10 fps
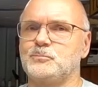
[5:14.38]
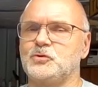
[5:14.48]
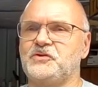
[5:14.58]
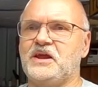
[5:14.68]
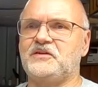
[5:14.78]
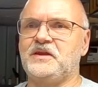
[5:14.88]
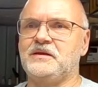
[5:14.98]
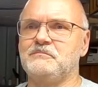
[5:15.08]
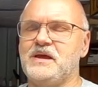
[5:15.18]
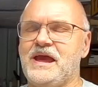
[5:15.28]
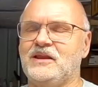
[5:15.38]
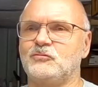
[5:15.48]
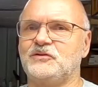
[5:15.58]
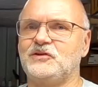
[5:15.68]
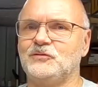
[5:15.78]
Protecting and
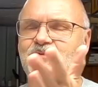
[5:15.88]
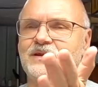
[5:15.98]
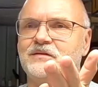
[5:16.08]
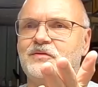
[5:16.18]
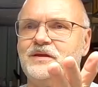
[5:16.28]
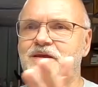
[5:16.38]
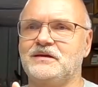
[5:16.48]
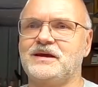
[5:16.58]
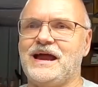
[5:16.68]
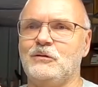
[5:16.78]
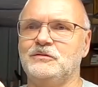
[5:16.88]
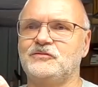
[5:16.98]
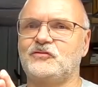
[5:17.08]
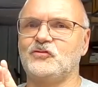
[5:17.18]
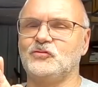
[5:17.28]
reducing the
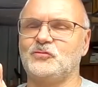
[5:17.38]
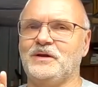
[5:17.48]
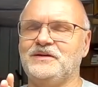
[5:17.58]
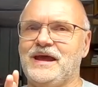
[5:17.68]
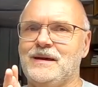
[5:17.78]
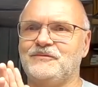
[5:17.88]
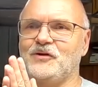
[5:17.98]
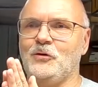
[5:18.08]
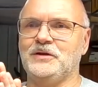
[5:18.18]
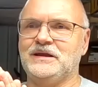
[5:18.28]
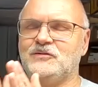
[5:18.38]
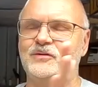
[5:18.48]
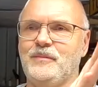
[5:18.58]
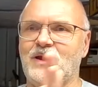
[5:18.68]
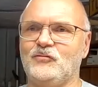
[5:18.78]
current to 20 amps only into
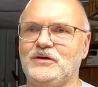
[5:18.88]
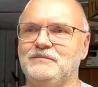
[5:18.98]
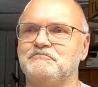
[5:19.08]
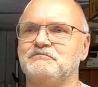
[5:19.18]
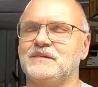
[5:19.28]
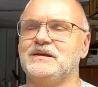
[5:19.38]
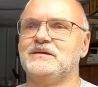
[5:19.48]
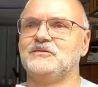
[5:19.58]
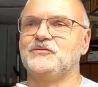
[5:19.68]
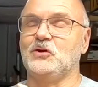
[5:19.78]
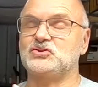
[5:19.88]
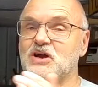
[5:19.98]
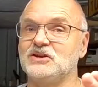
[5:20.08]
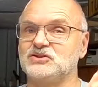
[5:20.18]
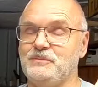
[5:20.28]
the battery. So I
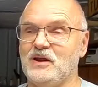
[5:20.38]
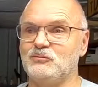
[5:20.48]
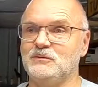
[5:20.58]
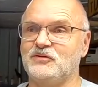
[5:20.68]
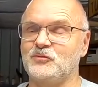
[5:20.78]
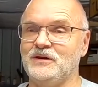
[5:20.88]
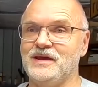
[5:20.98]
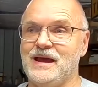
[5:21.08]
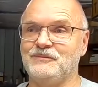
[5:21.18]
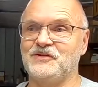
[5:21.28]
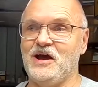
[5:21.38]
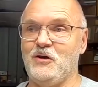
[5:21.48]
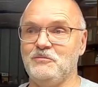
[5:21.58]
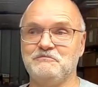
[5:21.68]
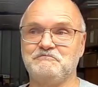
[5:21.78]
charge the battery with 20 amps
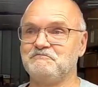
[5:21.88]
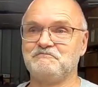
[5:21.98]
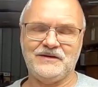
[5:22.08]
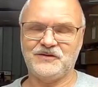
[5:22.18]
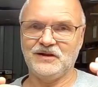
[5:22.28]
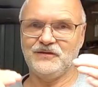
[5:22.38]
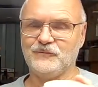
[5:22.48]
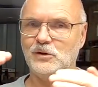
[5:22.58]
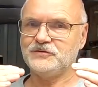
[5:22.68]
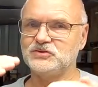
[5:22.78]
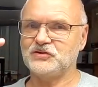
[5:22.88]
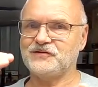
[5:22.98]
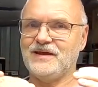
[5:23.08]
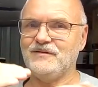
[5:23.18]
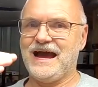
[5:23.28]
now until the
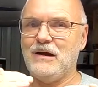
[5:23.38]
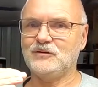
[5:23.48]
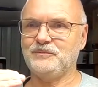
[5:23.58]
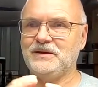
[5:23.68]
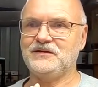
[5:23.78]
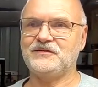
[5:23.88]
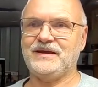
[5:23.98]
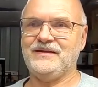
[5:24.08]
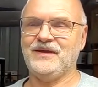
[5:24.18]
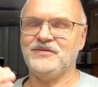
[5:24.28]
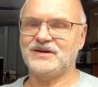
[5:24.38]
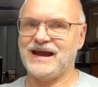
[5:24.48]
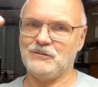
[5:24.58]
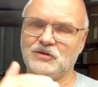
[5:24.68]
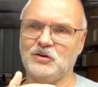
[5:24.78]
voltages level out a bit and then the
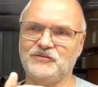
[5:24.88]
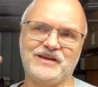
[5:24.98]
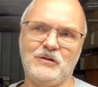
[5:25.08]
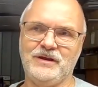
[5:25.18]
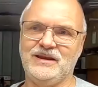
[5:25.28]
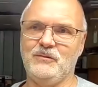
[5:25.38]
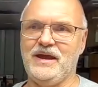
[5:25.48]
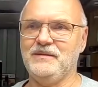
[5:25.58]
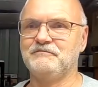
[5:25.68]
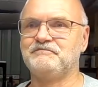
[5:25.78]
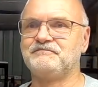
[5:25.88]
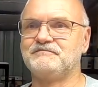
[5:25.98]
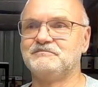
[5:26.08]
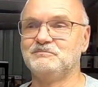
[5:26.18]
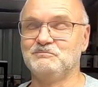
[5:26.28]
current goes down anyway.
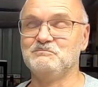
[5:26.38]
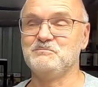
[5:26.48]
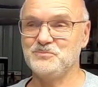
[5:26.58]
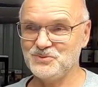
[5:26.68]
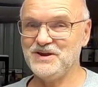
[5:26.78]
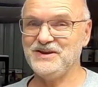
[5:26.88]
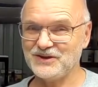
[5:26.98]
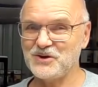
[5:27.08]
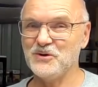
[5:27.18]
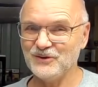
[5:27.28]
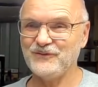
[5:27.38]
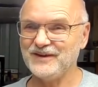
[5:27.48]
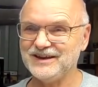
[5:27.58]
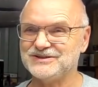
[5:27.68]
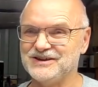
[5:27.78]
Pretty cool
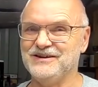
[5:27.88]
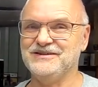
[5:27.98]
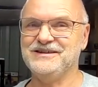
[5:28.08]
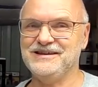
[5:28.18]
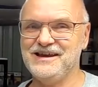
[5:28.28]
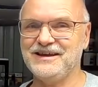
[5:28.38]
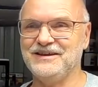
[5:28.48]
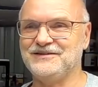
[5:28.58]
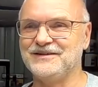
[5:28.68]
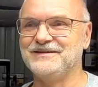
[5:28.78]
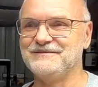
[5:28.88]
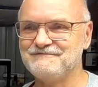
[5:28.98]
feature. I like it.